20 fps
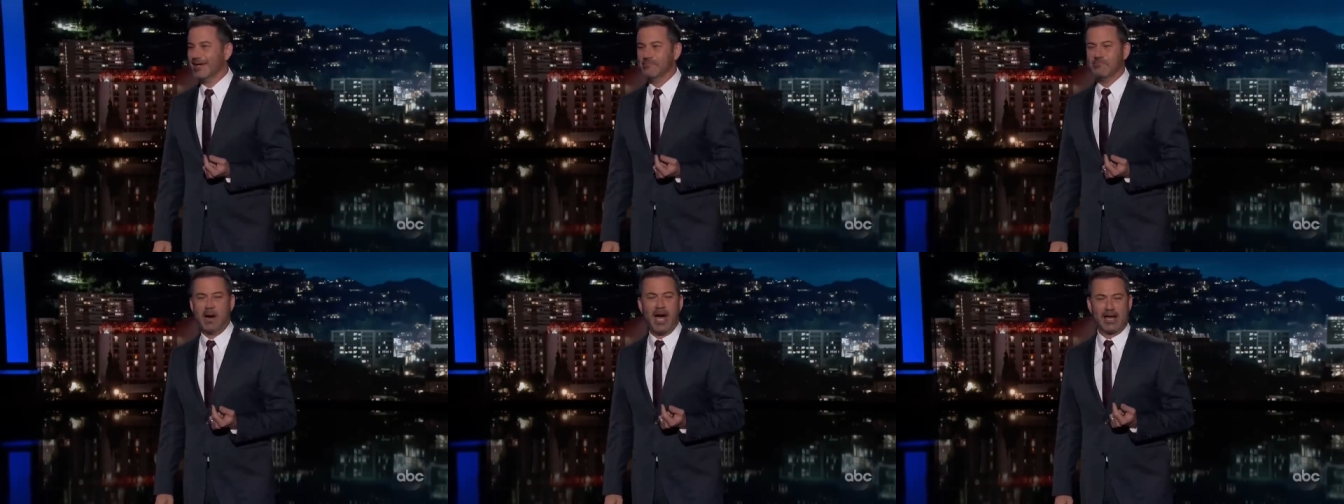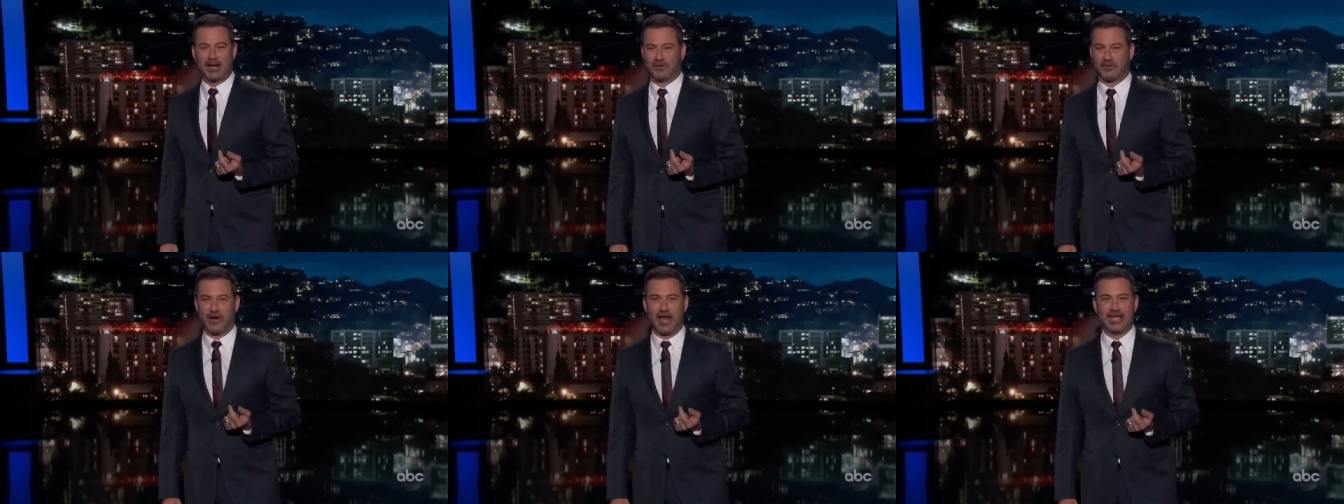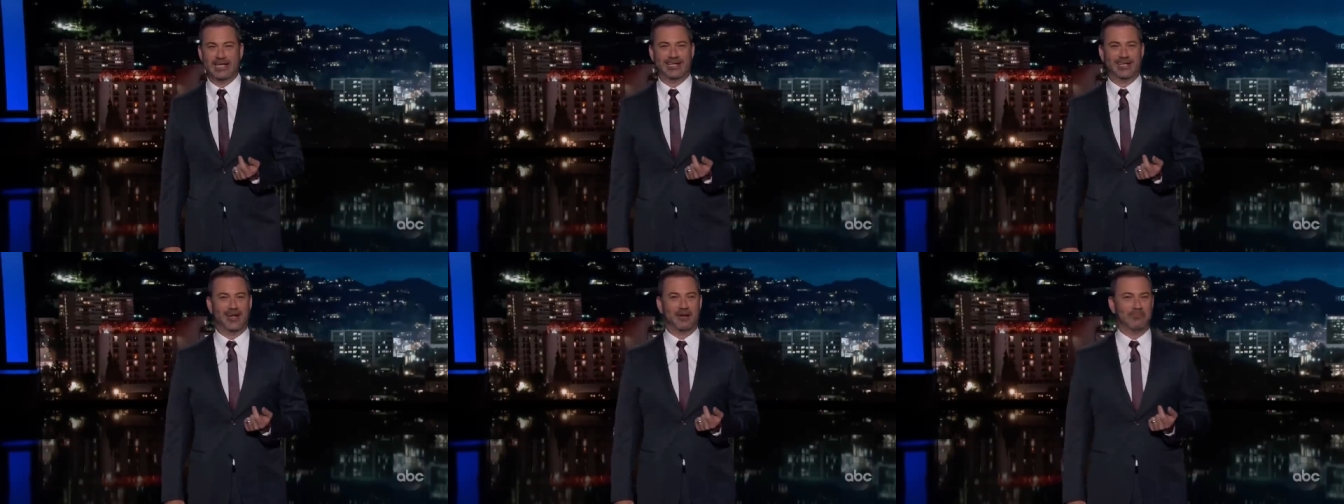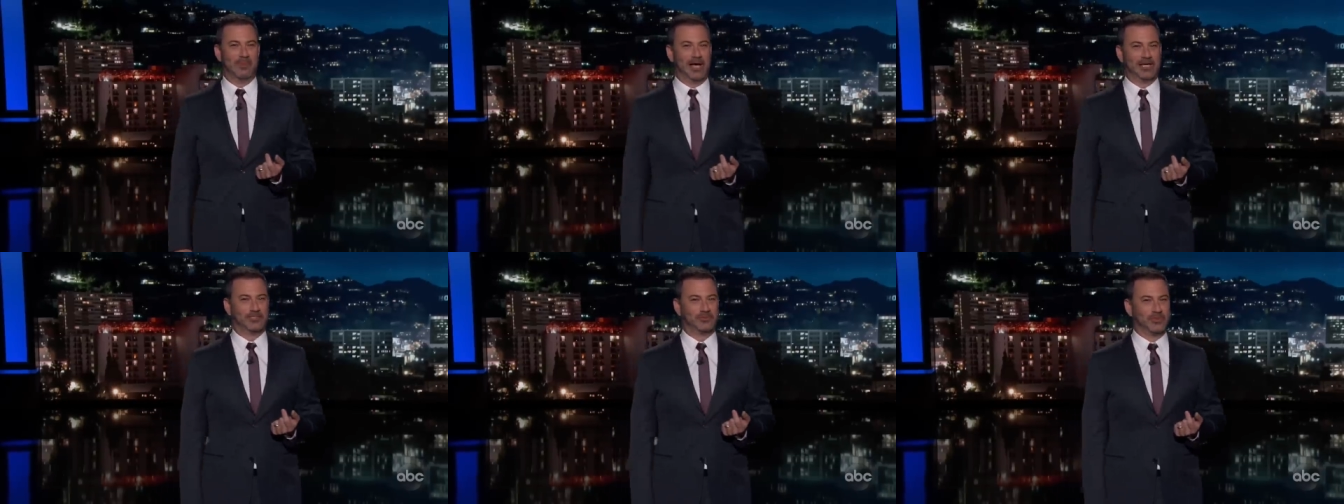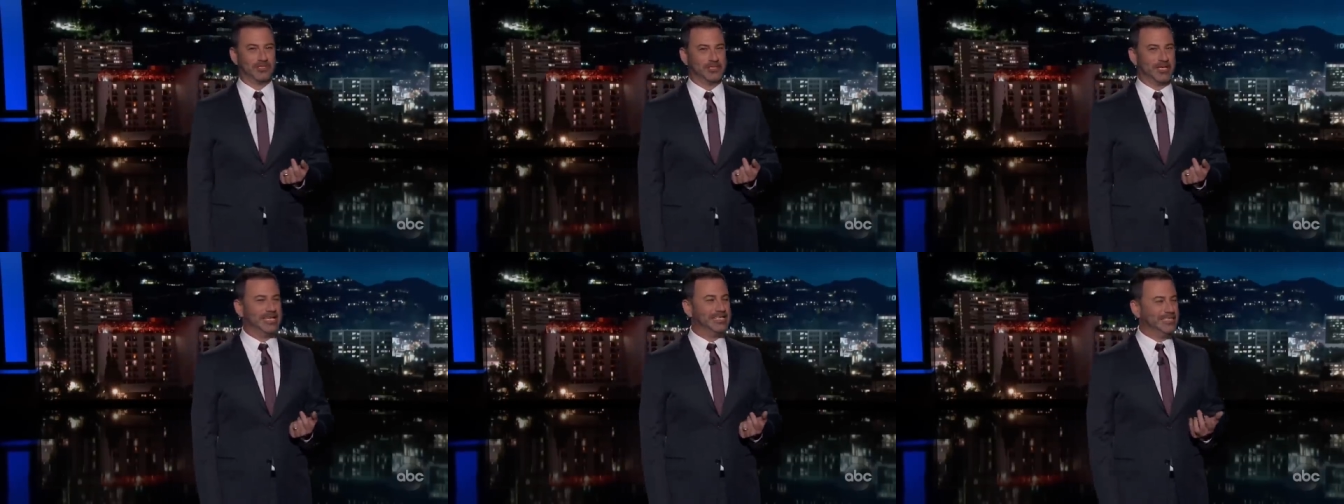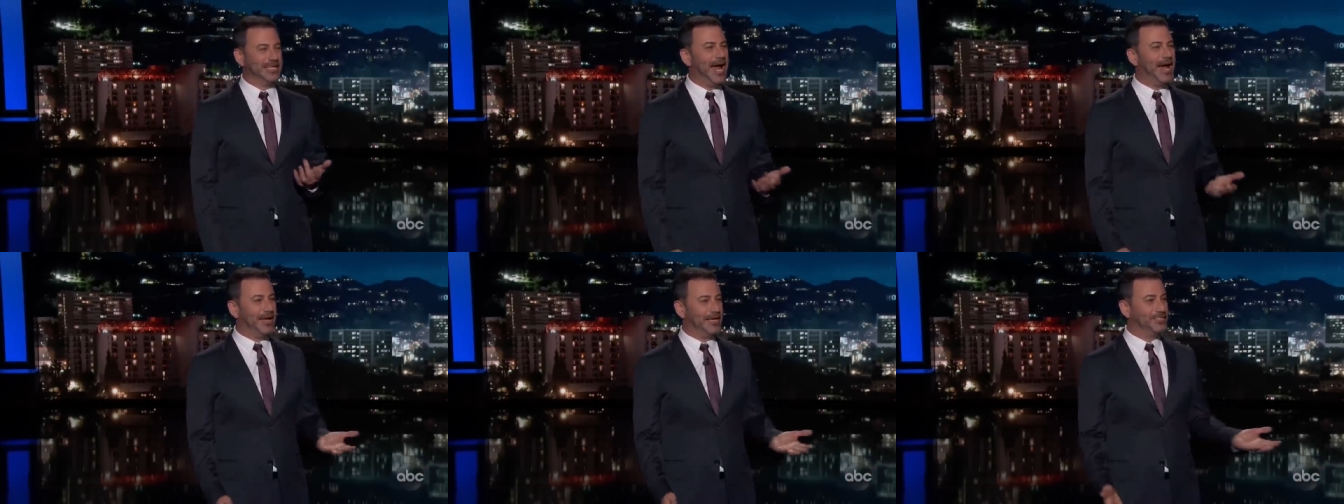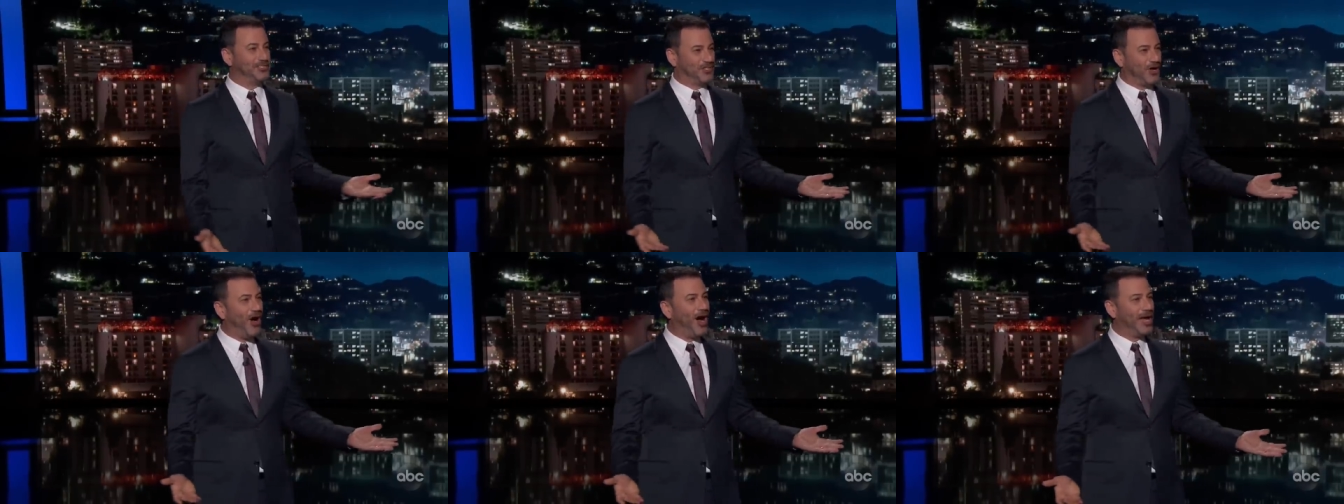In my great and unmatched wisdom.
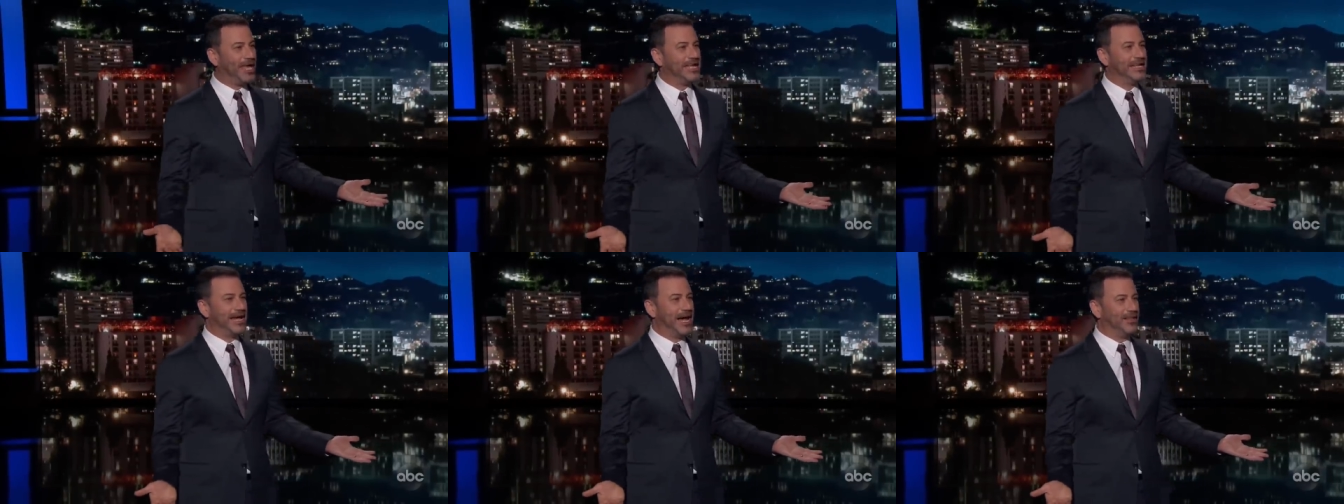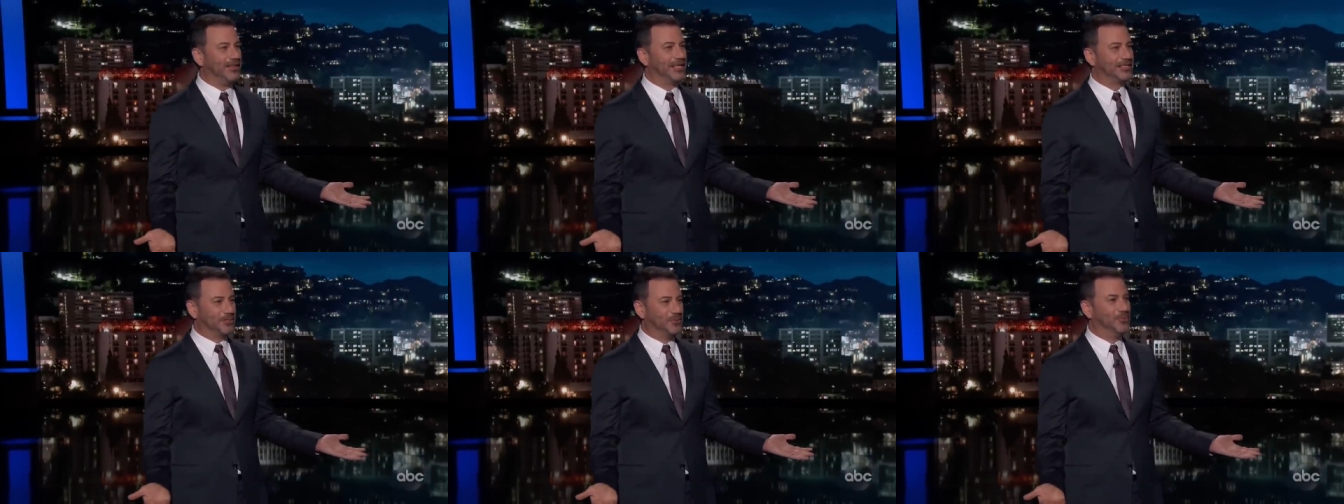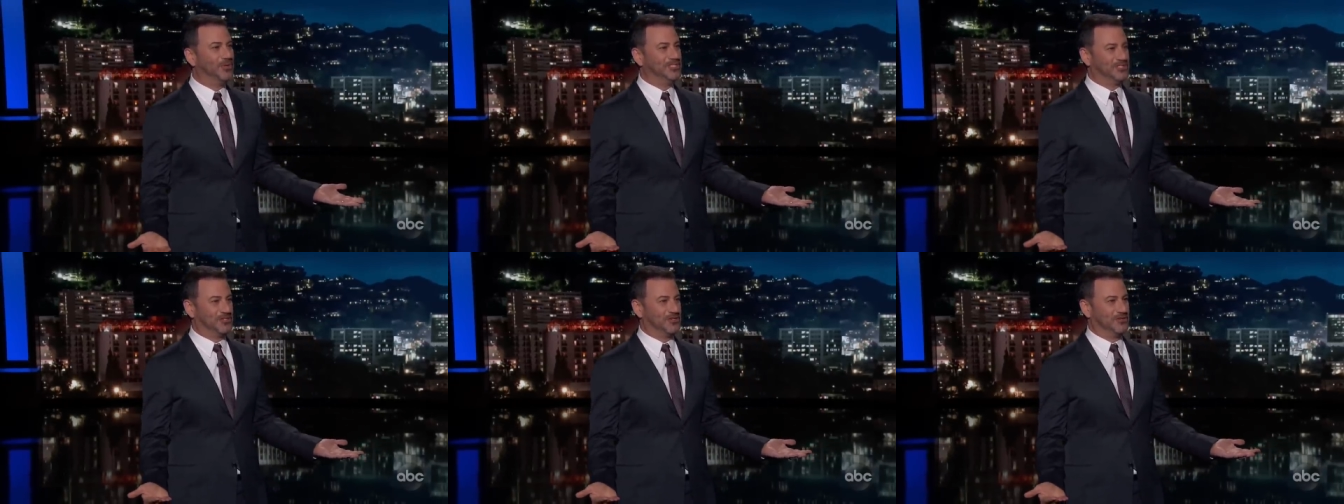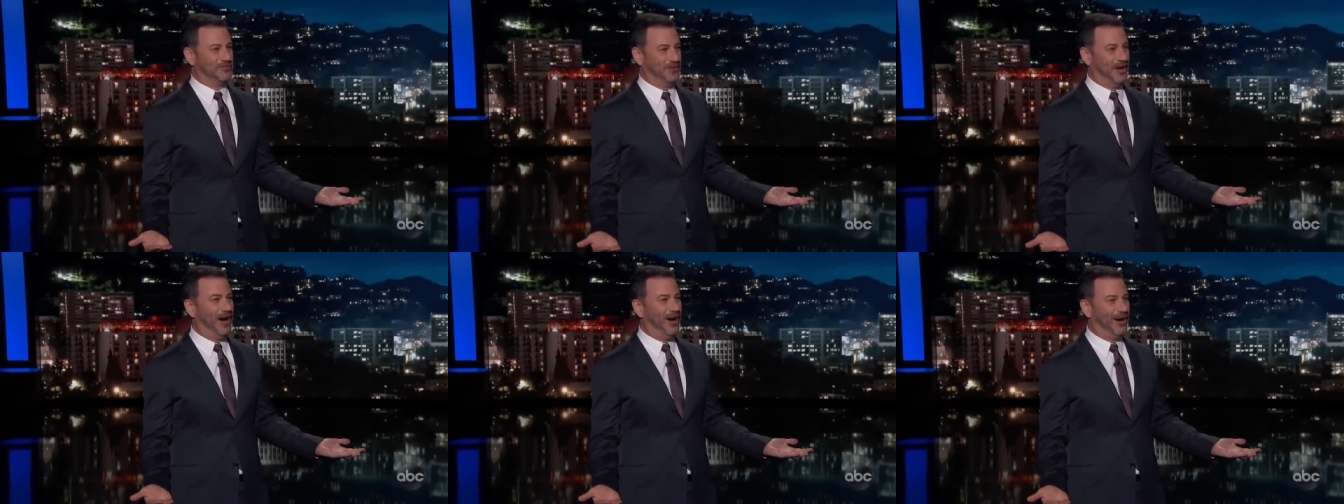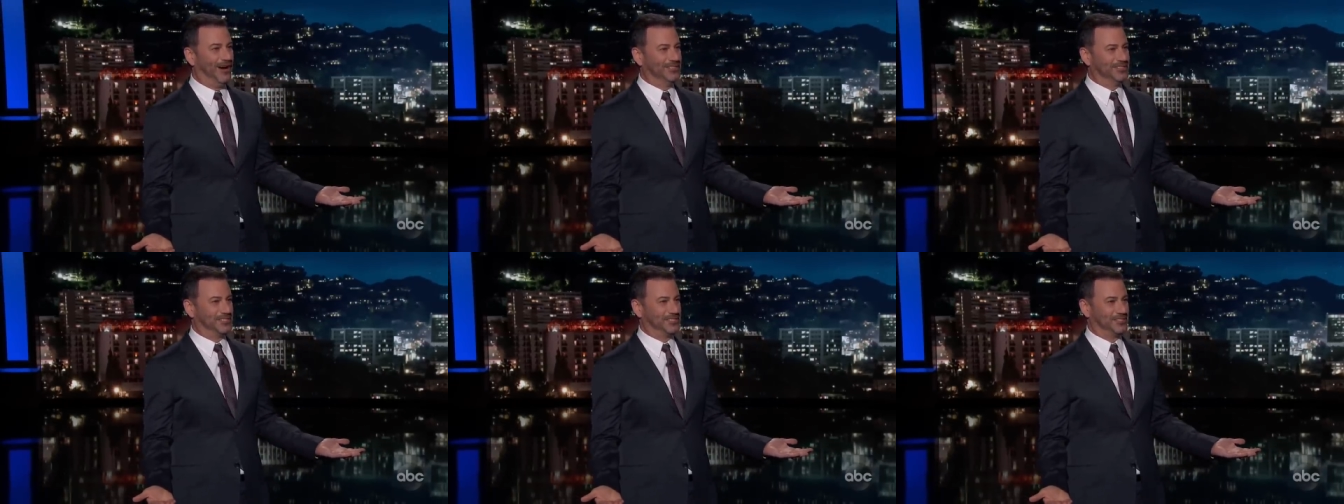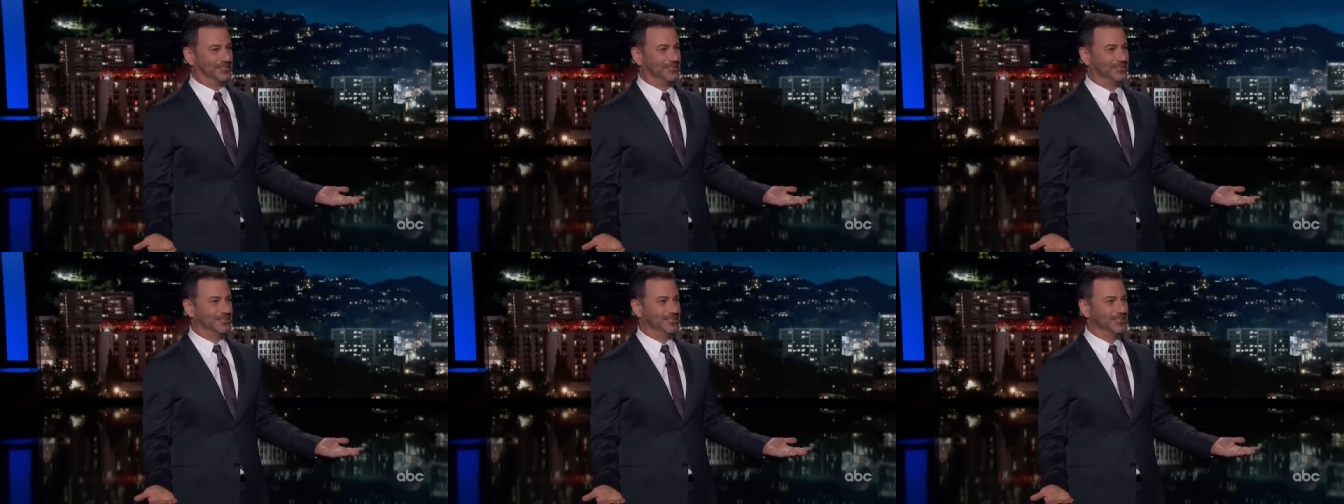He's talking now like the Wizard of Oz.